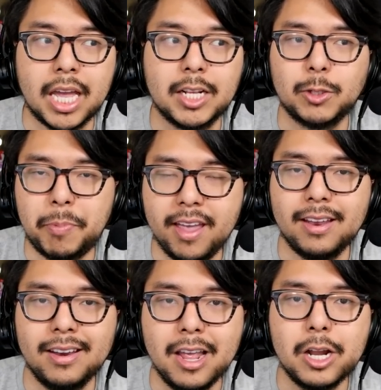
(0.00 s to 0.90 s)
And it's
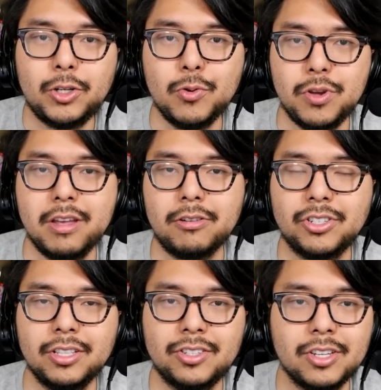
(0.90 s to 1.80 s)
been two years
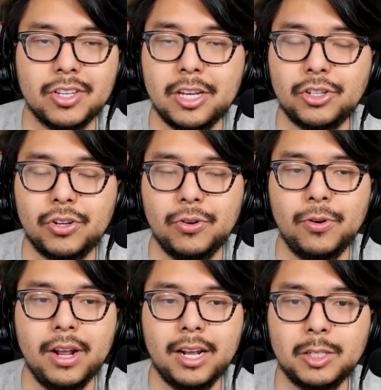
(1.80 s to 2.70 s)
since this issue
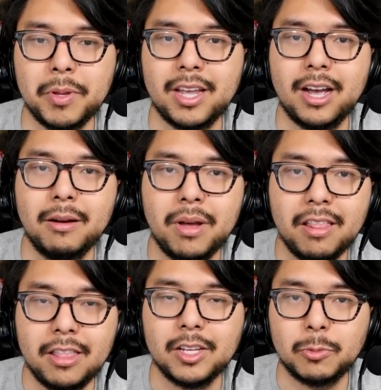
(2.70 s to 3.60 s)
has become
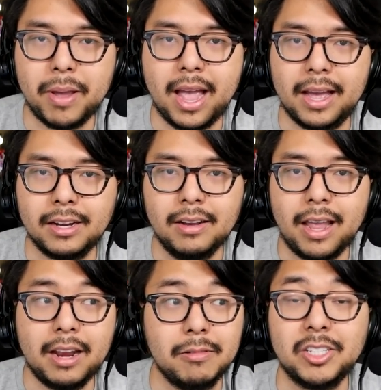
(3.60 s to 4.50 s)
this bad.
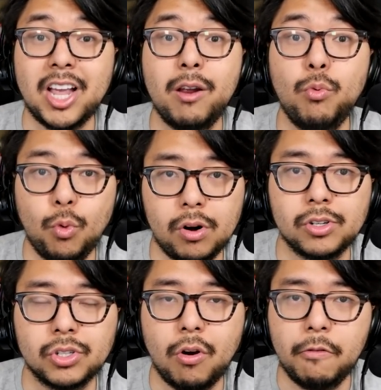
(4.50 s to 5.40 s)
And it's gotten
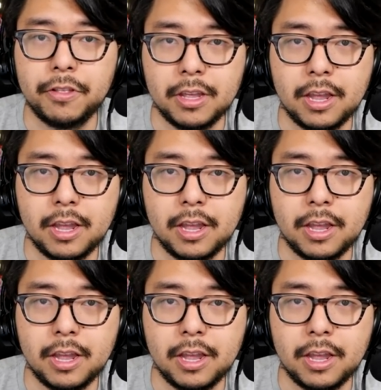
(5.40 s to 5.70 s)
worse over the